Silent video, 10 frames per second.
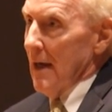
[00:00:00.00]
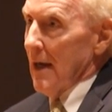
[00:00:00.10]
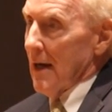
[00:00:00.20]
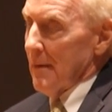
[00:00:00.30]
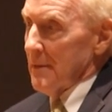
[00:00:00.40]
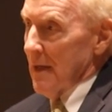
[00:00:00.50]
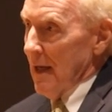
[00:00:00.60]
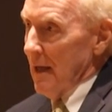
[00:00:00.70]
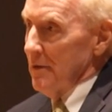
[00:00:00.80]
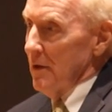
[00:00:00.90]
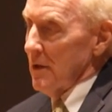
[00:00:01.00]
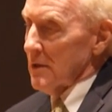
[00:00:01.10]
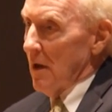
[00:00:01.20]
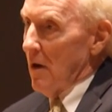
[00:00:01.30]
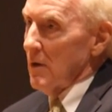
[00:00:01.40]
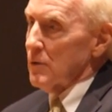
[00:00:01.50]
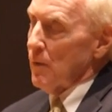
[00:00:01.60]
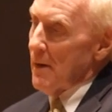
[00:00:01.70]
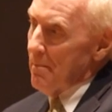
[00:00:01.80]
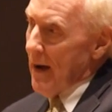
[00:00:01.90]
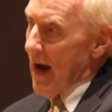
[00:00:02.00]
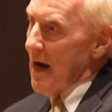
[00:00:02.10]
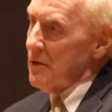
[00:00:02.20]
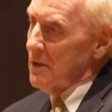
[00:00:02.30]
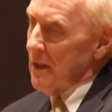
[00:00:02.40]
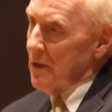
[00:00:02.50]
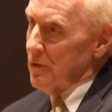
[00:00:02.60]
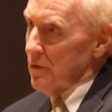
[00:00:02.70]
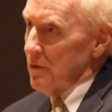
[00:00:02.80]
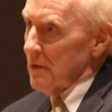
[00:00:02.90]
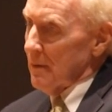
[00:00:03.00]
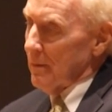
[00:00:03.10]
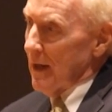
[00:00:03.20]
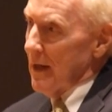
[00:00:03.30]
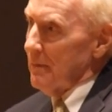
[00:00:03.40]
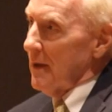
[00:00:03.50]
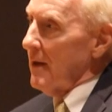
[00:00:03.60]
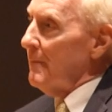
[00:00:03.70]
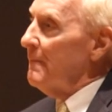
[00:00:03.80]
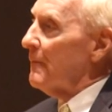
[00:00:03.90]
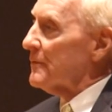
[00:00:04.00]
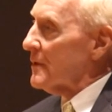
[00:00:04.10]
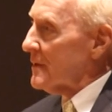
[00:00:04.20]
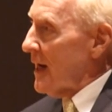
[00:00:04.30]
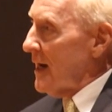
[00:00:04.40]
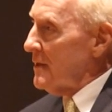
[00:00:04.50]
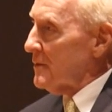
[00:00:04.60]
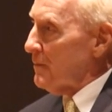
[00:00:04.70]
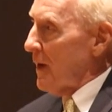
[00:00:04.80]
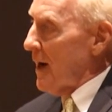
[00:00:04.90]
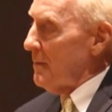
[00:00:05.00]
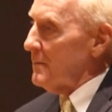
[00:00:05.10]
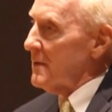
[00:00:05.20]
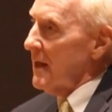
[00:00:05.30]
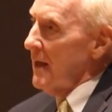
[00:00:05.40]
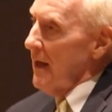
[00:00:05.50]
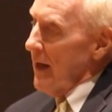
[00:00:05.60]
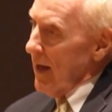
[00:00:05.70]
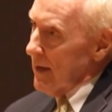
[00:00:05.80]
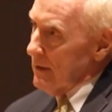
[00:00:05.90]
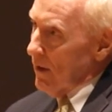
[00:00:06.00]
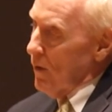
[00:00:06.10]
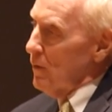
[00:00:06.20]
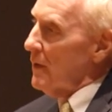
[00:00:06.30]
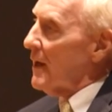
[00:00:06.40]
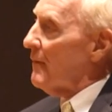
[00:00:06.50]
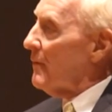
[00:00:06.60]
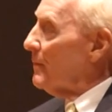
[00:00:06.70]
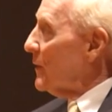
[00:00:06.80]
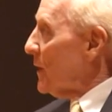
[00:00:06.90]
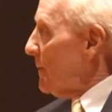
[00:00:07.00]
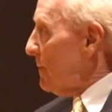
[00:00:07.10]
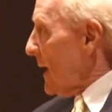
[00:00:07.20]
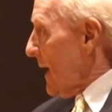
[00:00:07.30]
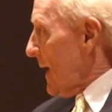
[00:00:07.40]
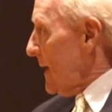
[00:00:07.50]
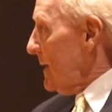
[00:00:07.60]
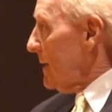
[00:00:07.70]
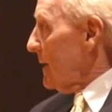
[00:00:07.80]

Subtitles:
And I'm telling you, as long as we bash teachers and blame them for society's problems and don't give them good pay